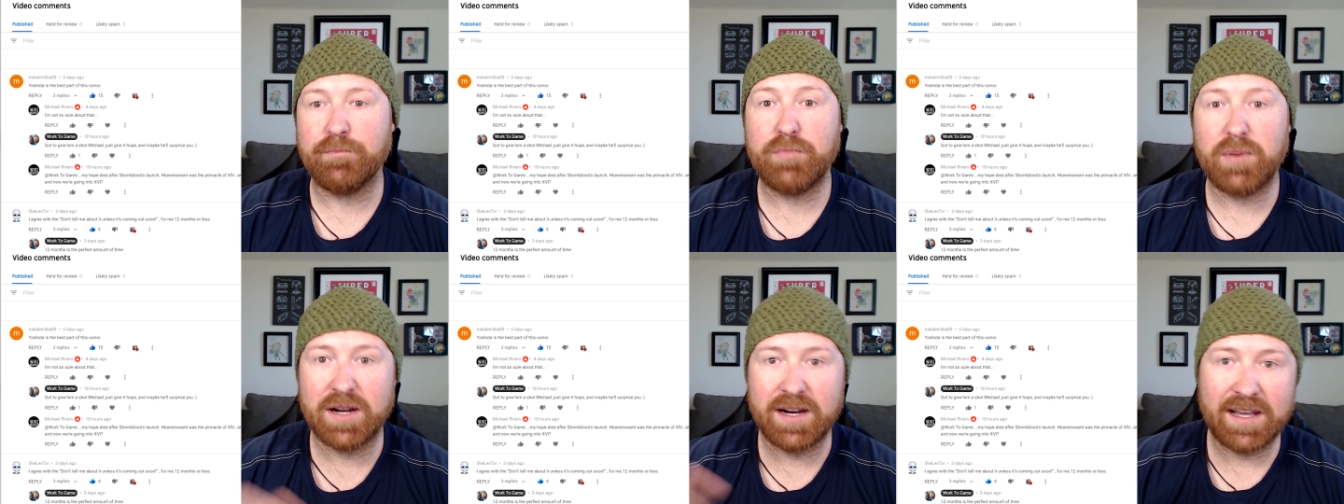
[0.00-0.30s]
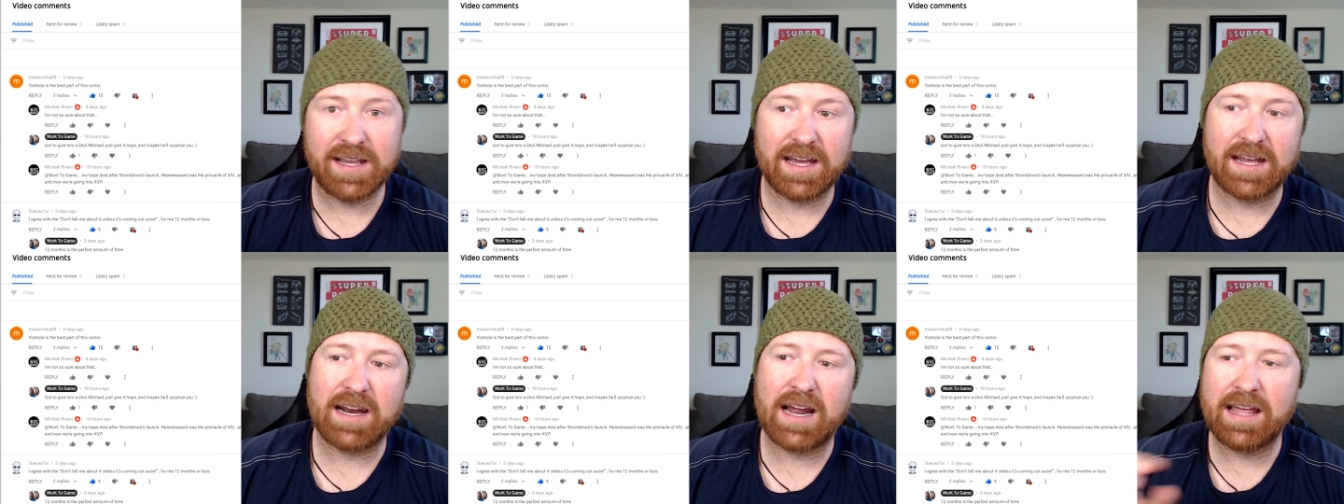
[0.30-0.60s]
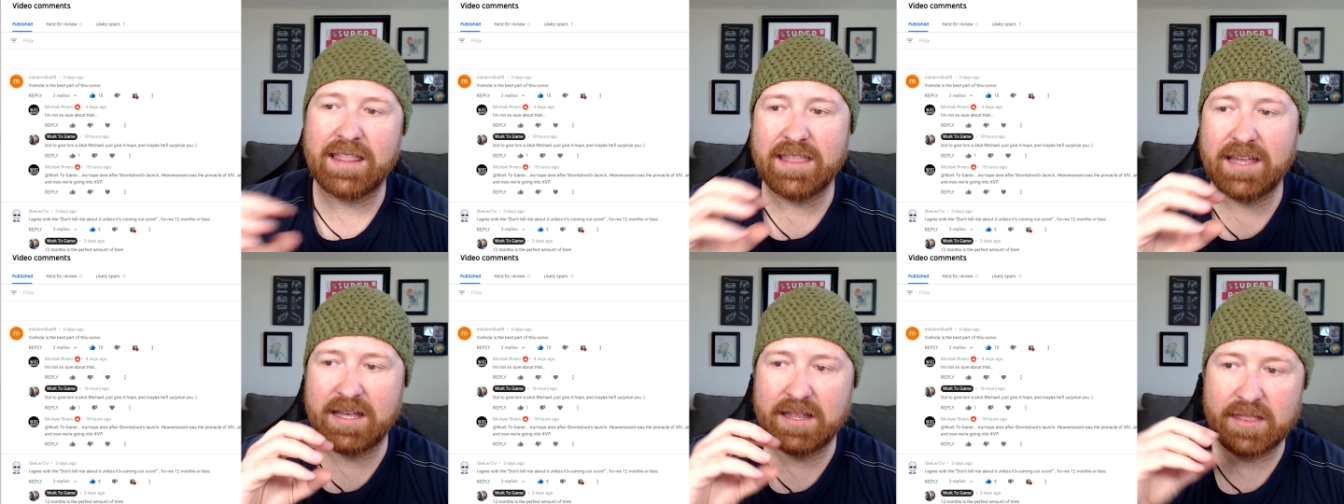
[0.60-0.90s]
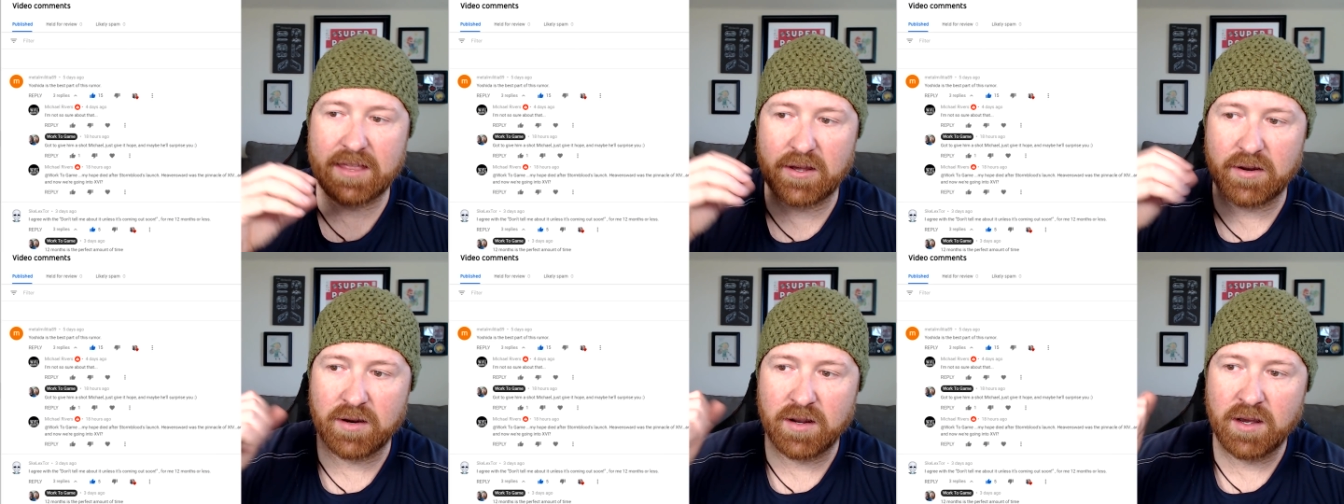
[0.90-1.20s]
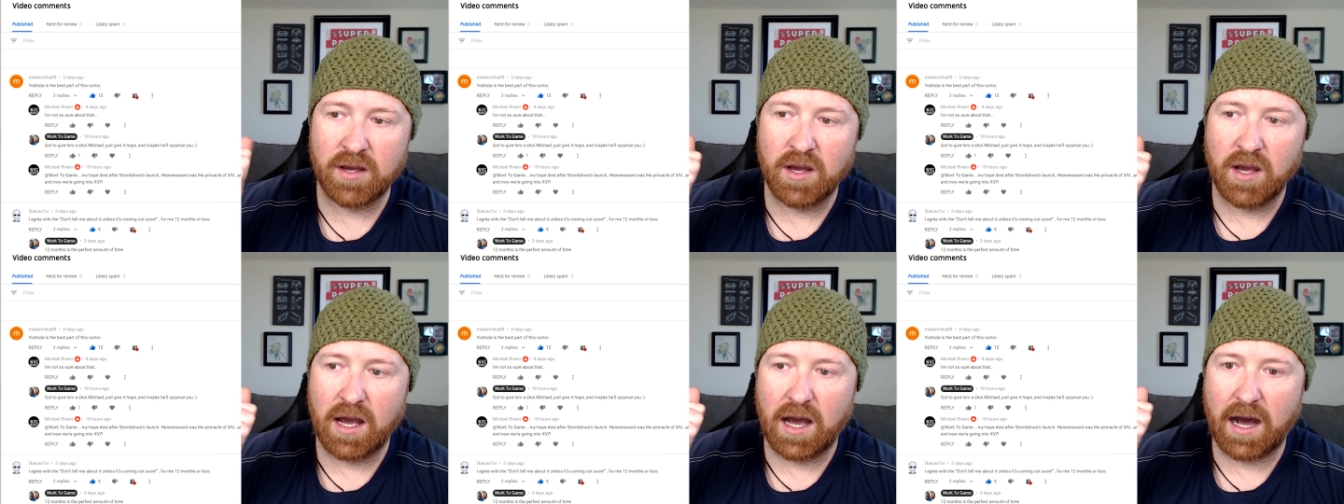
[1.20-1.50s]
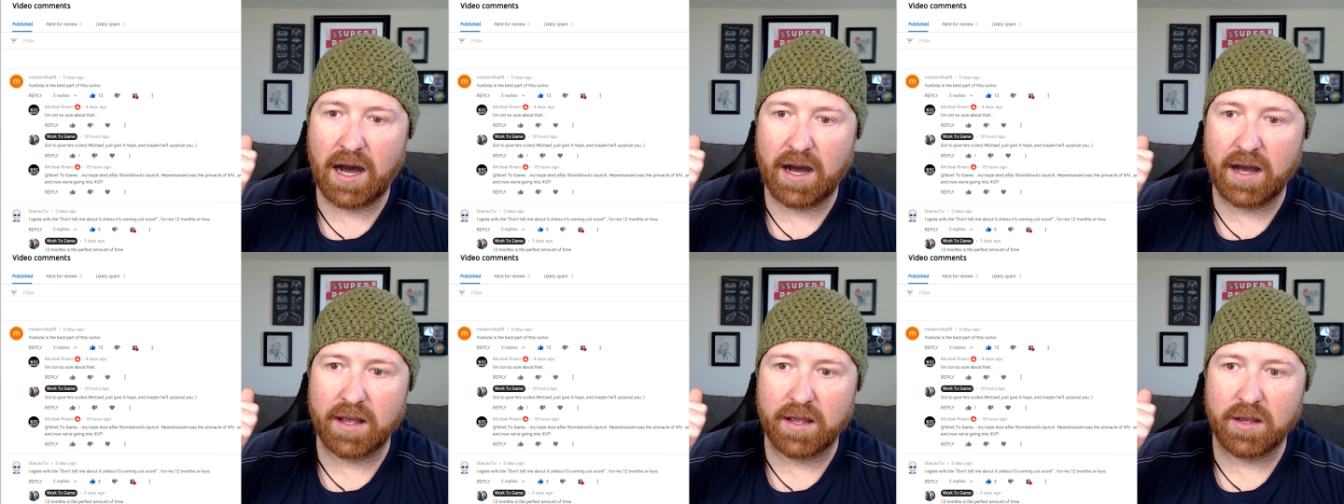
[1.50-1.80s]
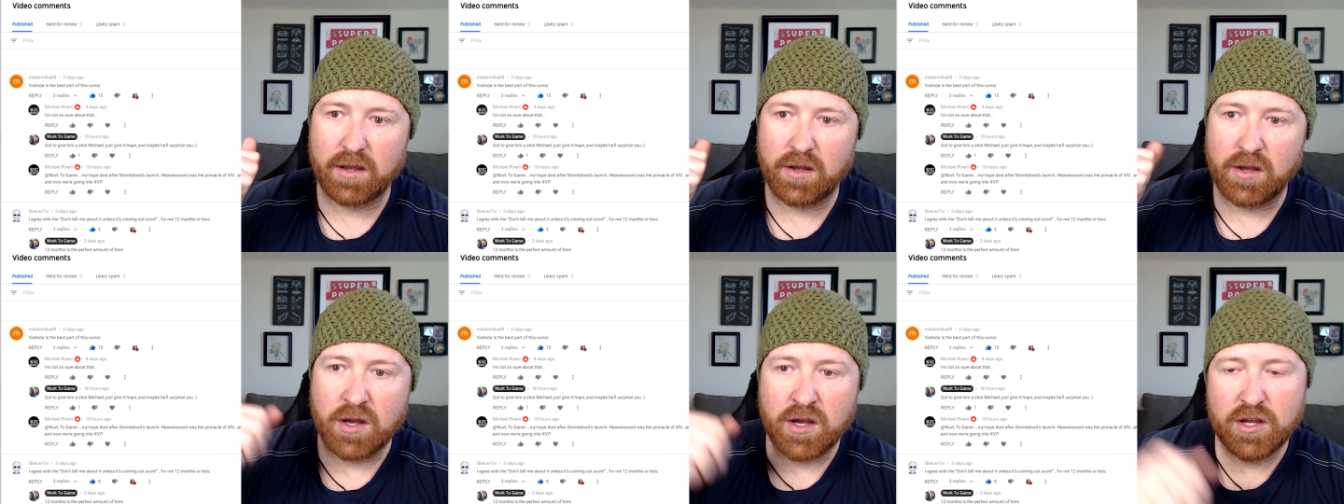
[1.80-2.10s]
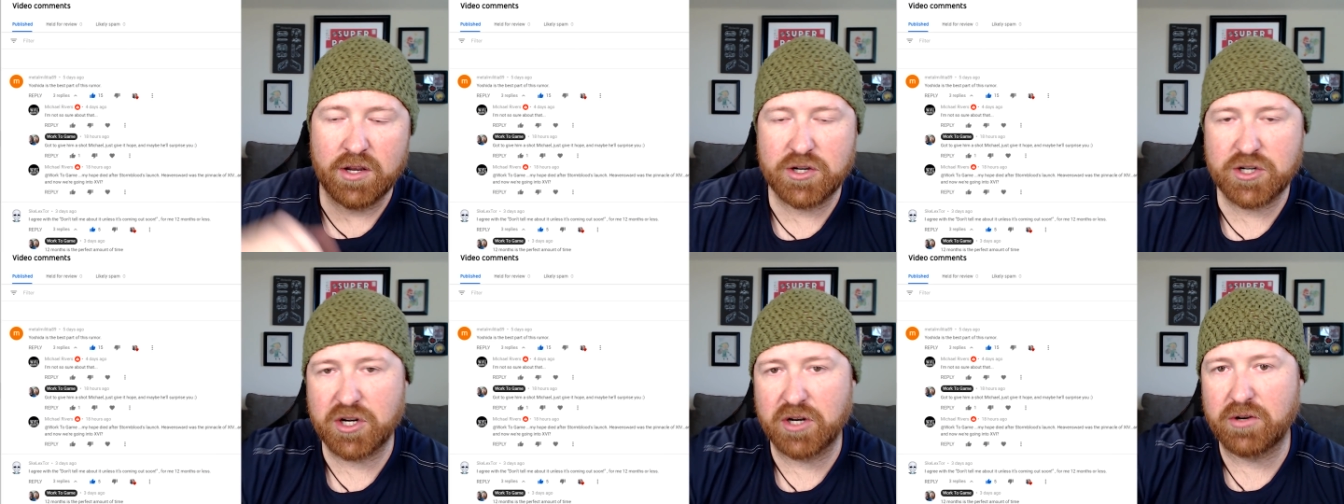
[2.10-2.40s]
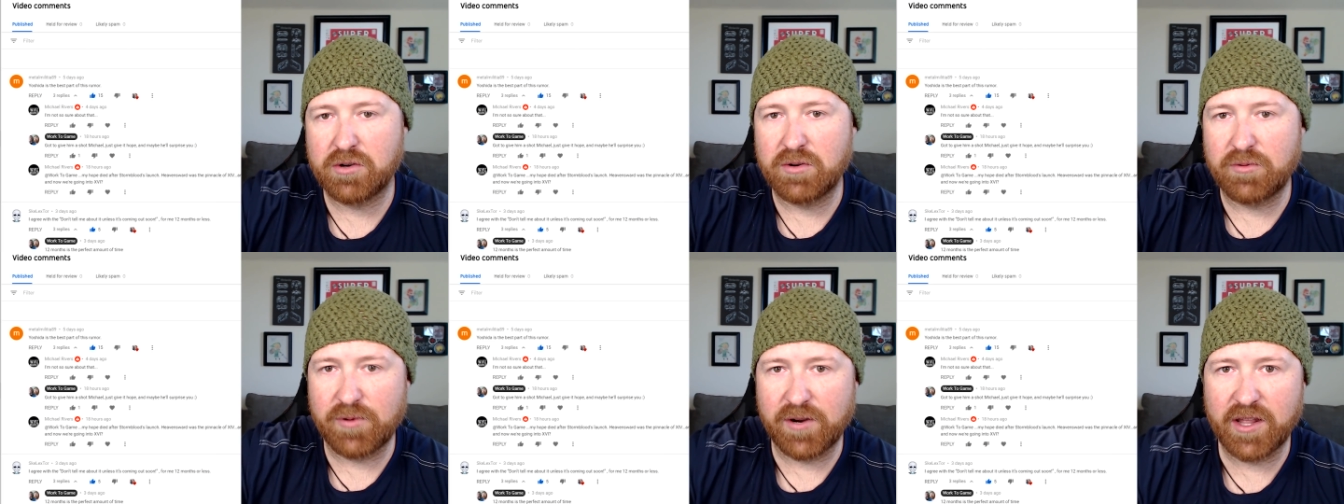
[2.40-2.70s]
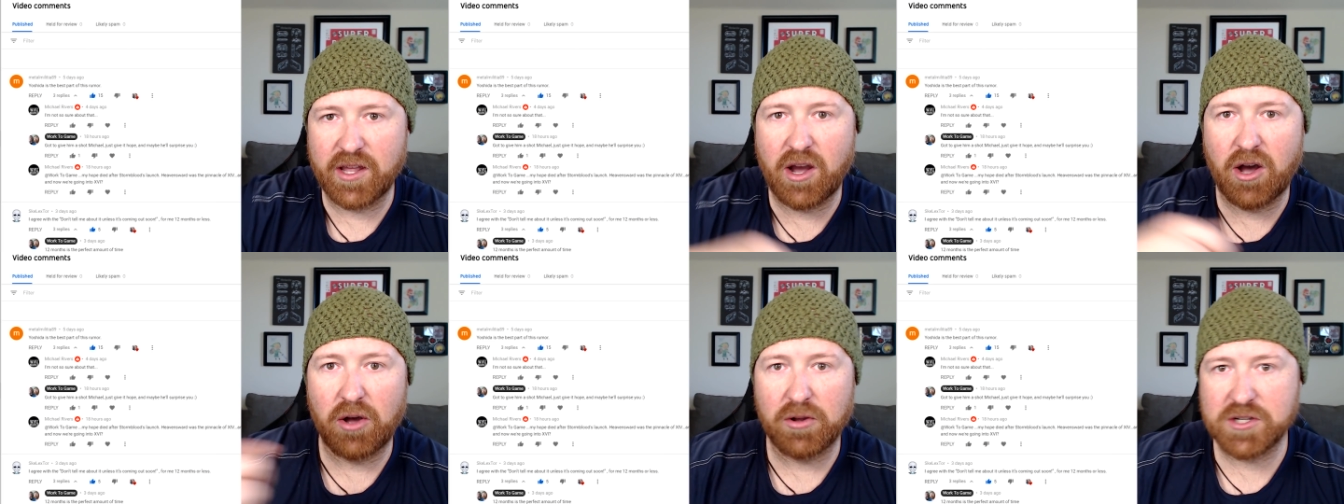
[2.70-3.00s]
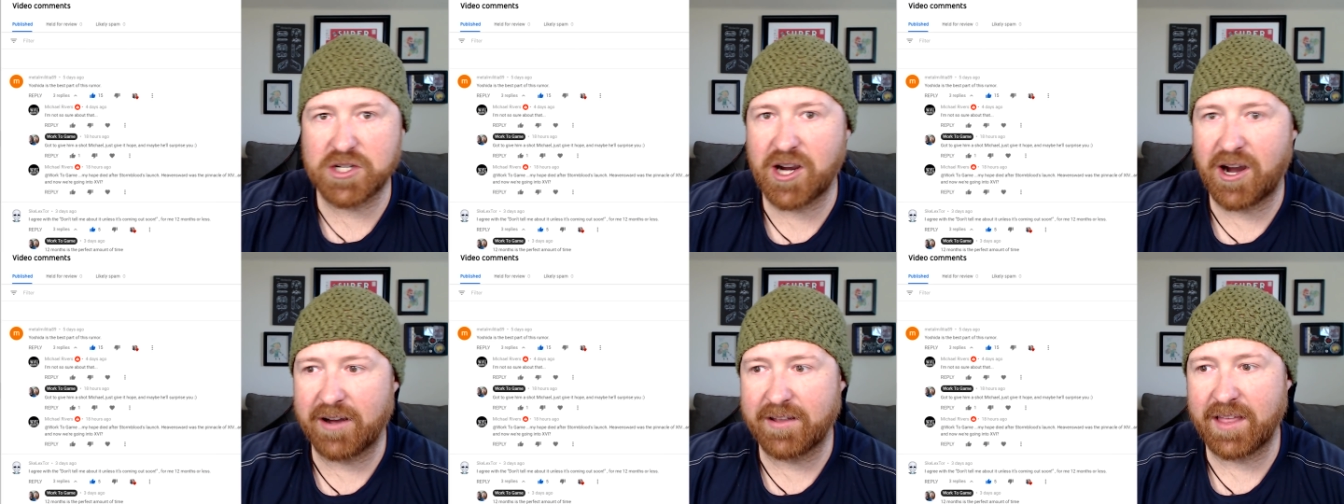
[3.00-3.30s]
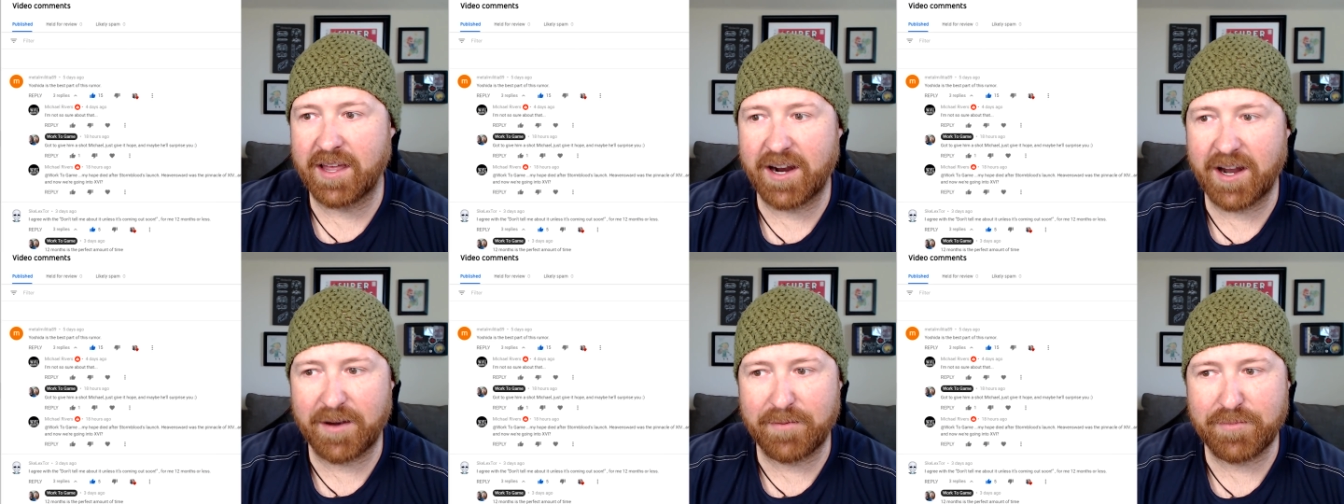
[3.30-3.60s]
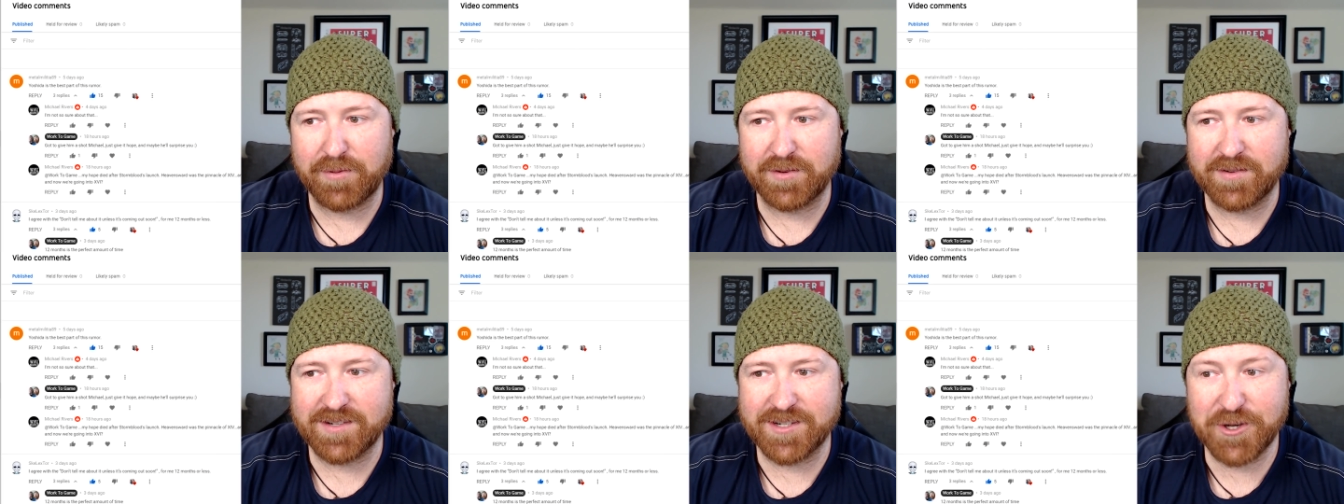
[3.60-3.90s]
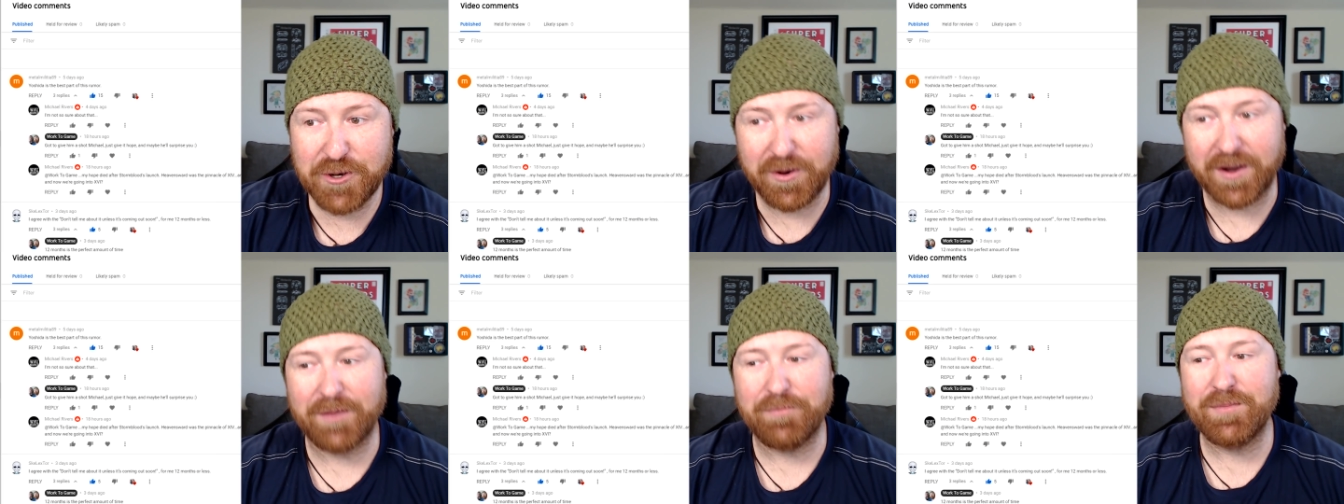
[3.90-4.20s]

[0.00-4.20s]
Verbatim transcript: But again, I think that uh, shouldn't really all chalk that up to it